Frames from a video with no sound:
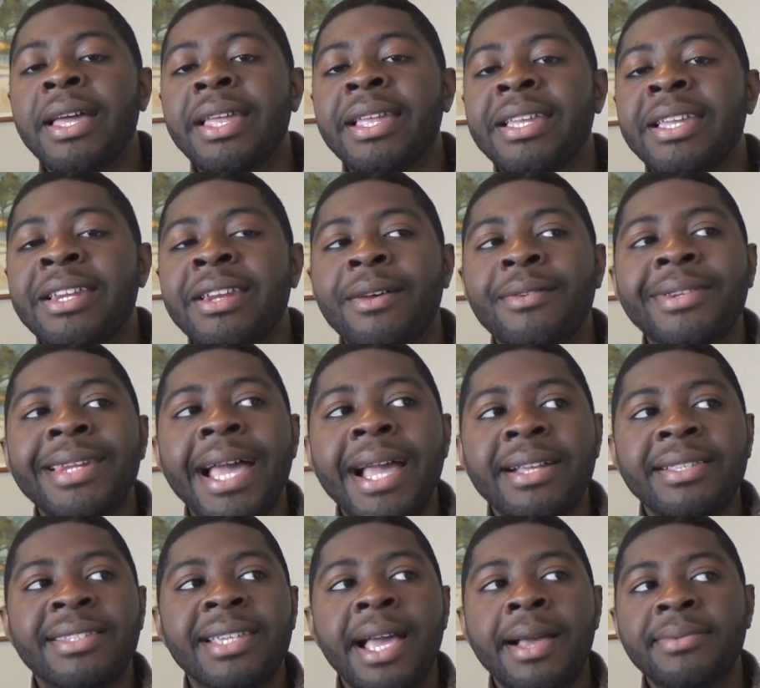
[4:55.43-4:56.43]

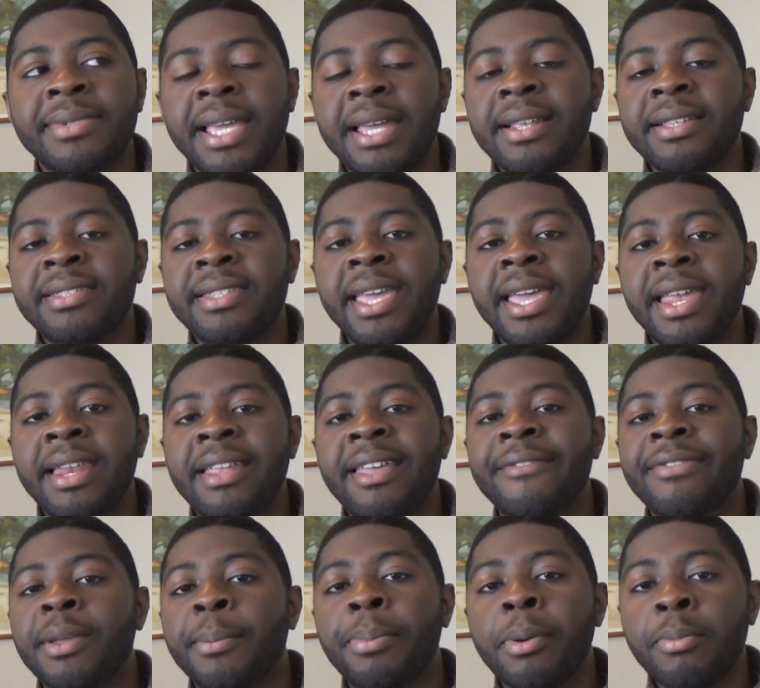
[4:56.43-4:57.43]
9 times out of 10,
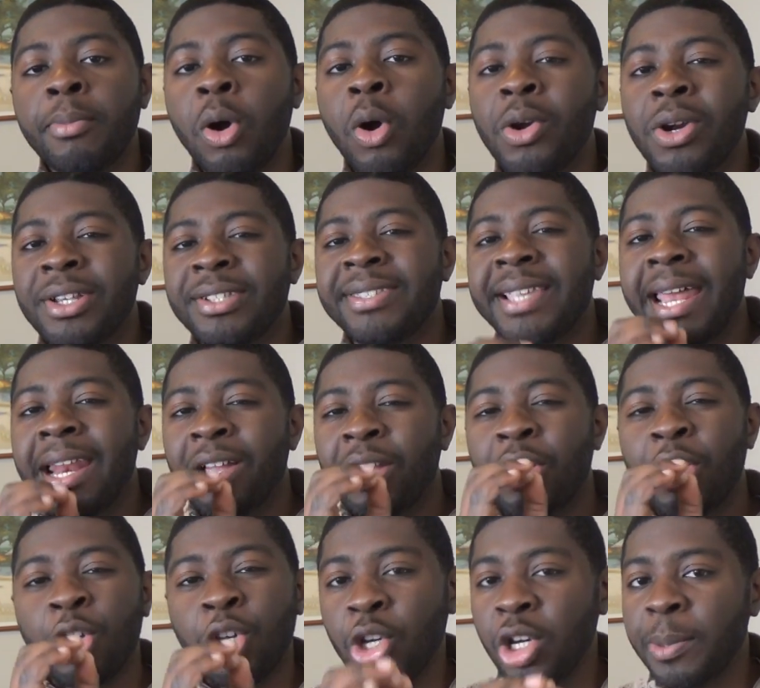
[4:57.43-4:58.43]
if the promoter is not
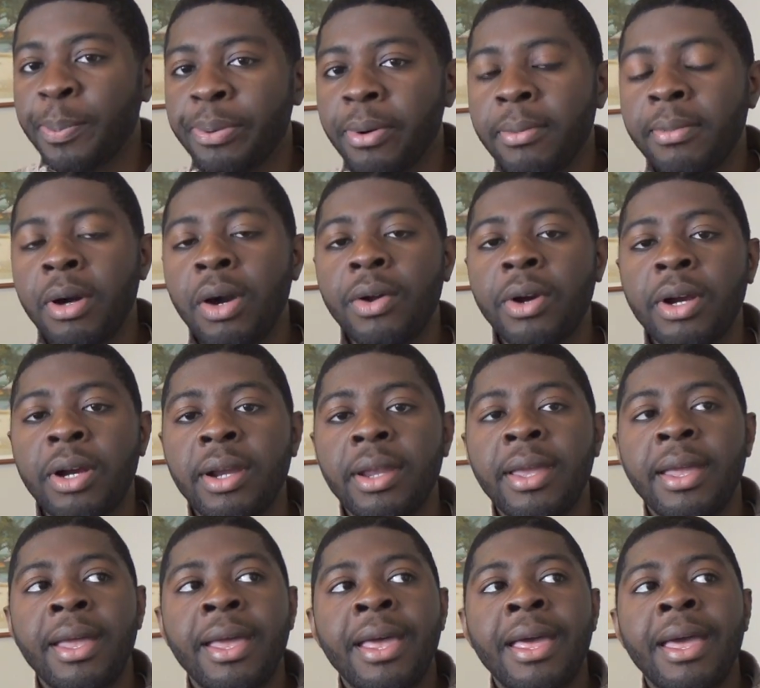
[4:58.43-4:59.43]
a good promoter,